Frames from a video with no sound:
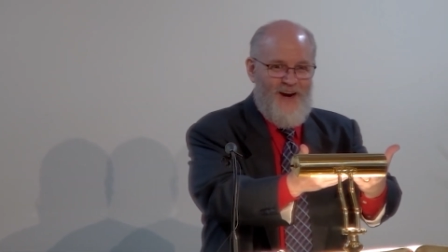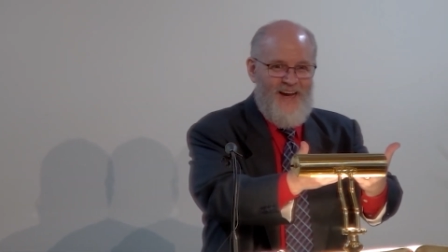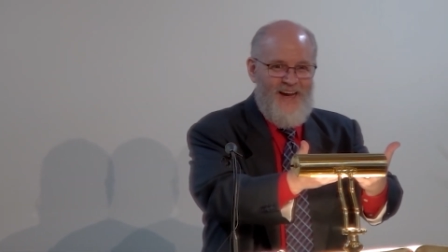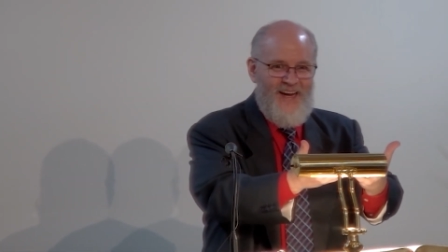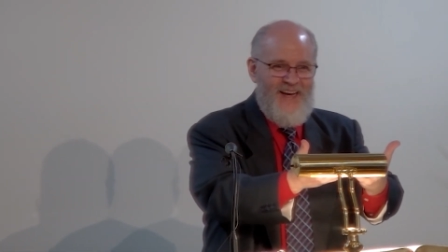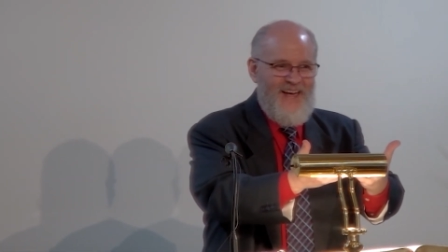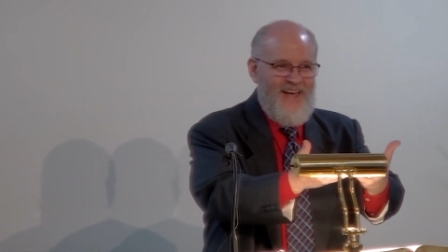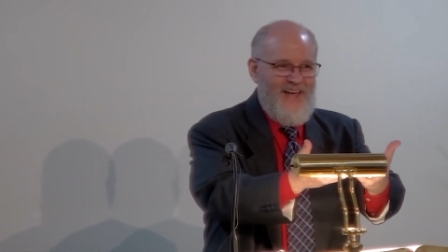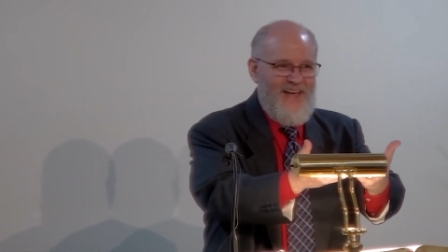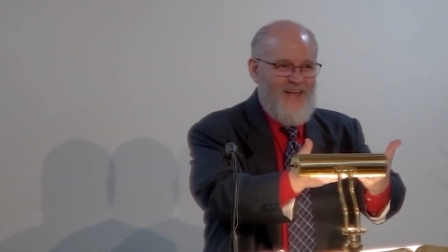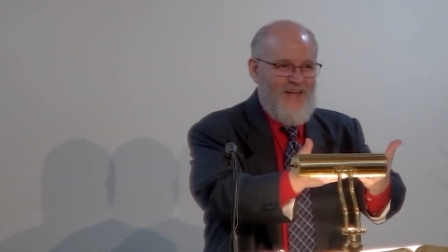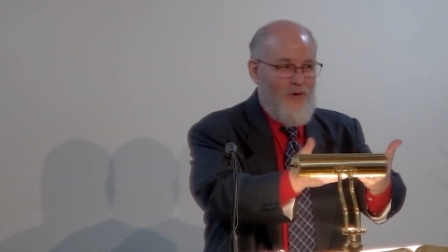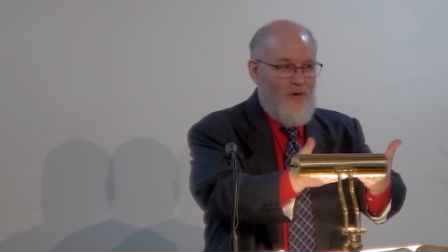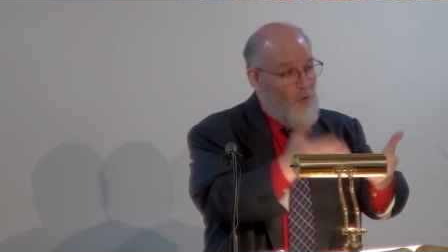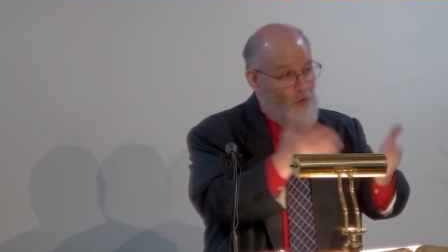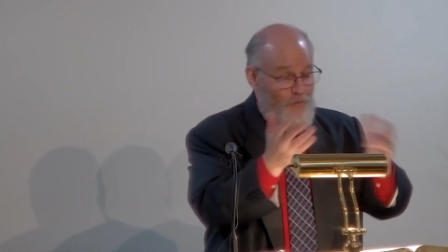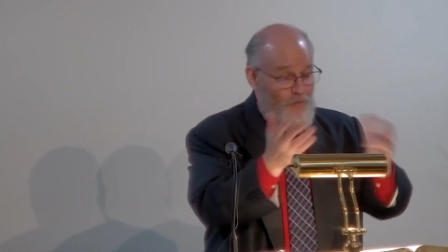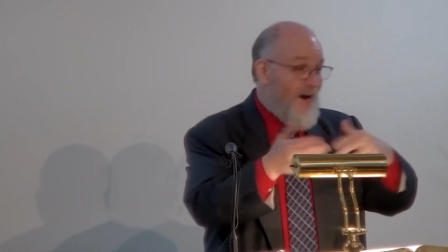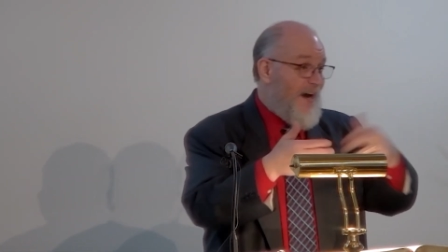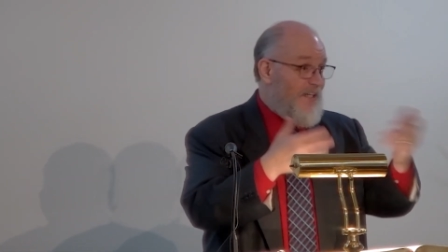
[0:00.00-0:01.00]
right?
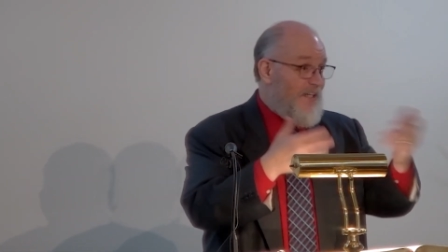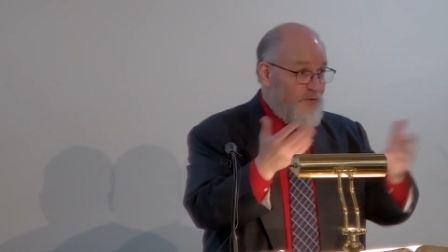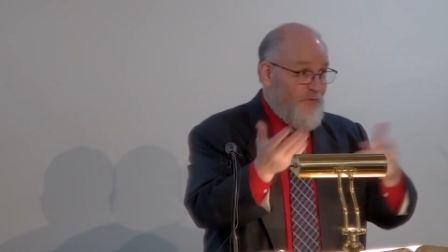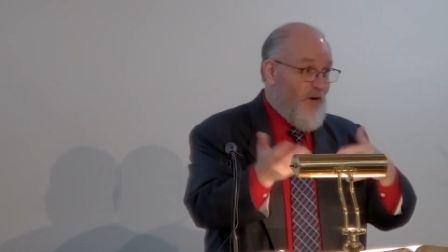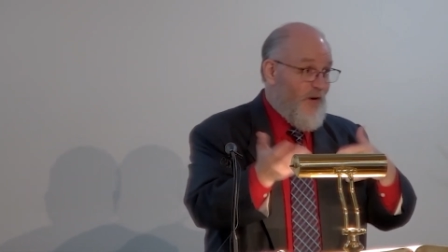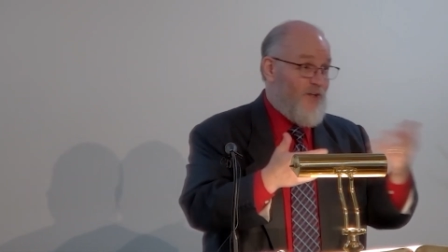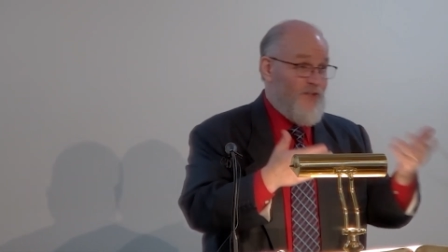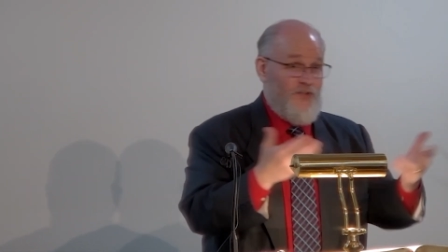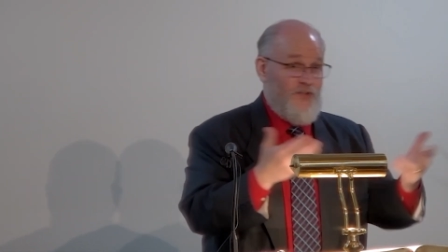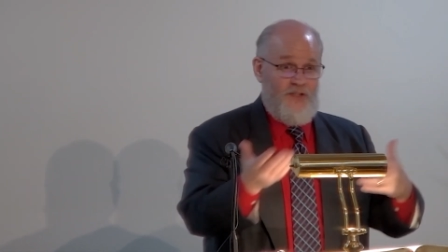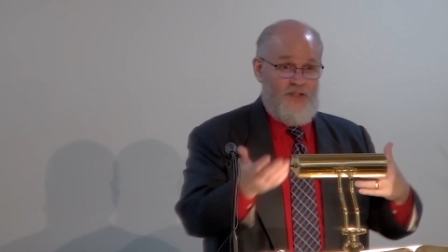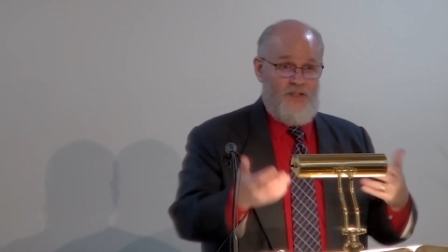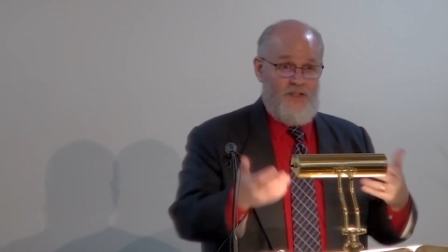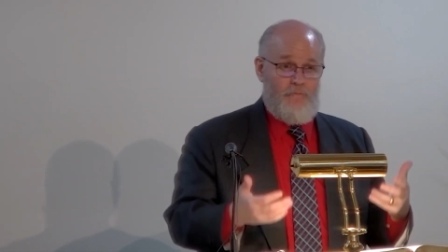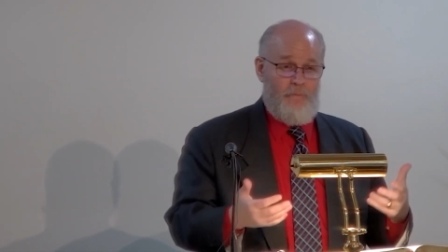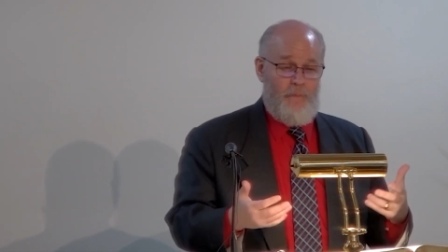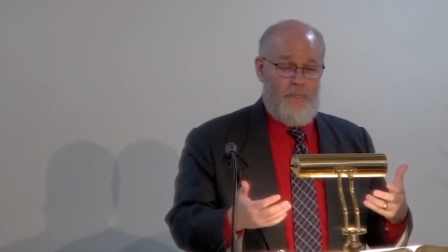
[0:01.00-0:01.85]
Or vice versa.